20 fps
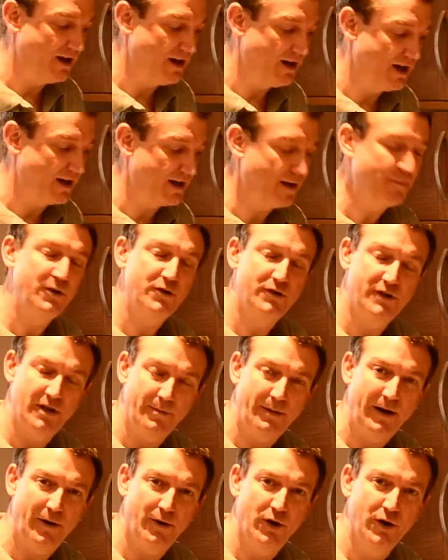And I'm using
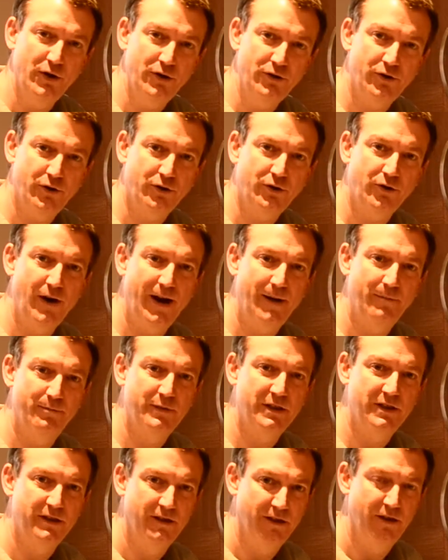about 100
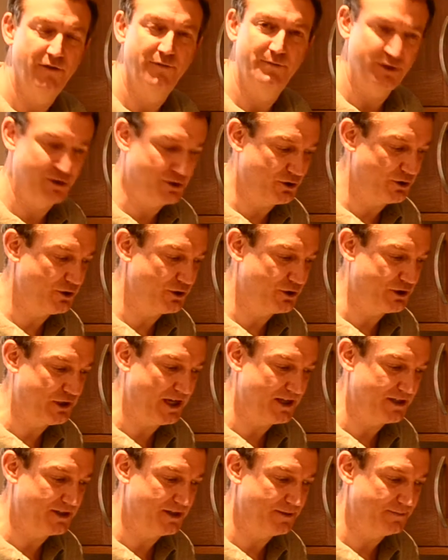grams of mature
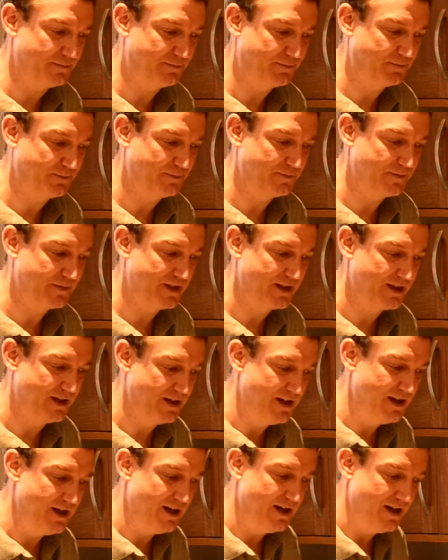cheddar.
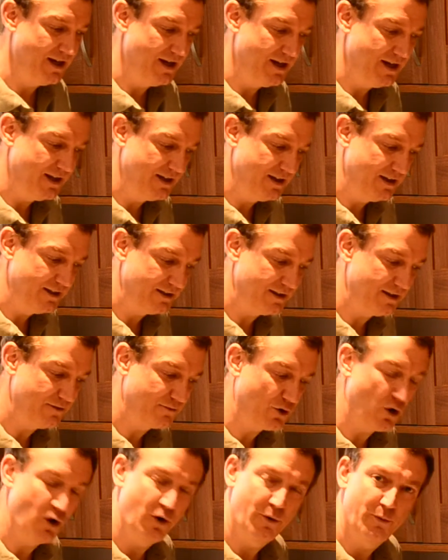Then I've
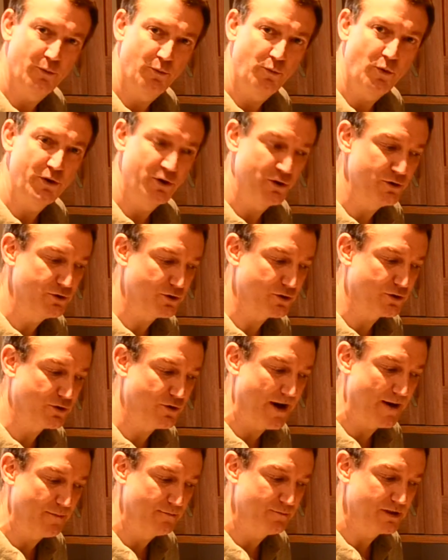got 100
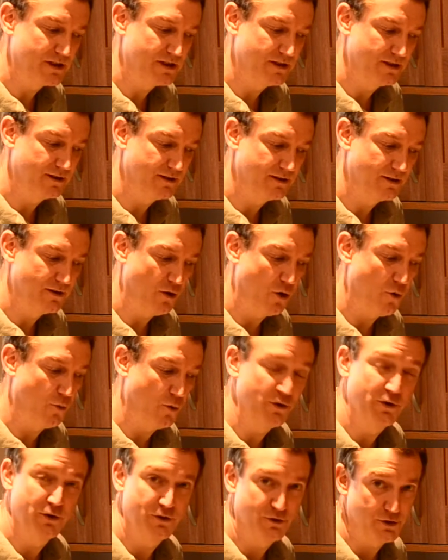grams or
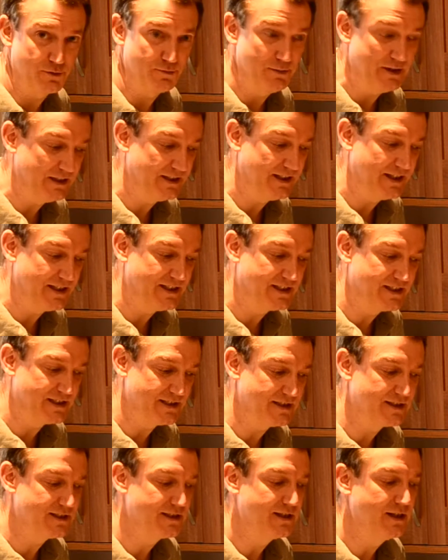100
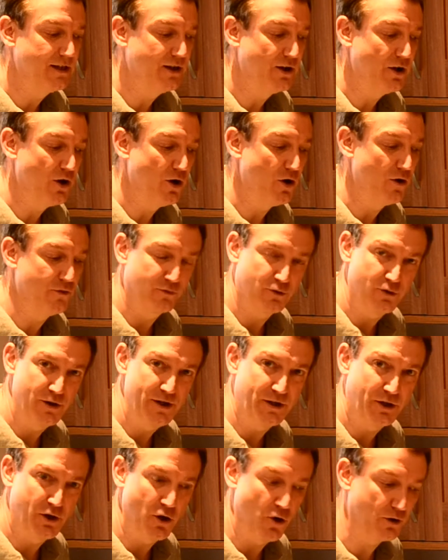millilitres of
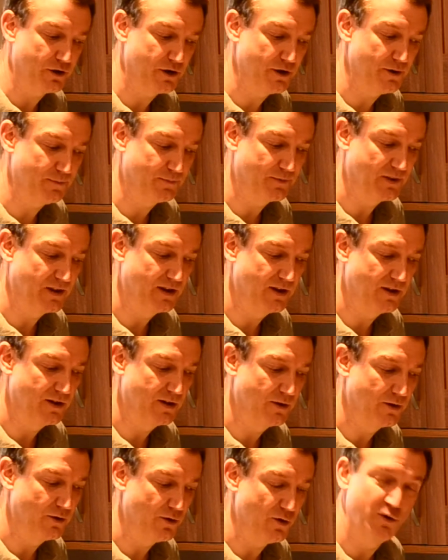Greek yoghurt
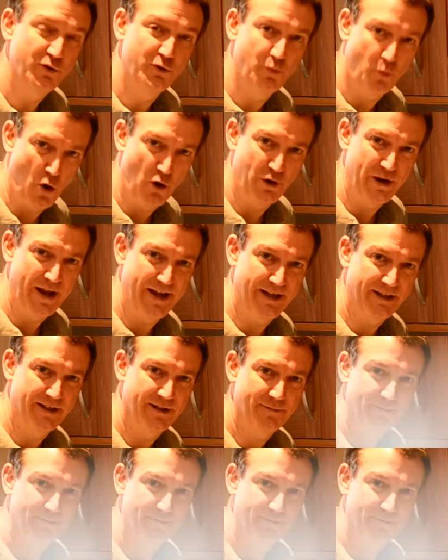and 1 egg.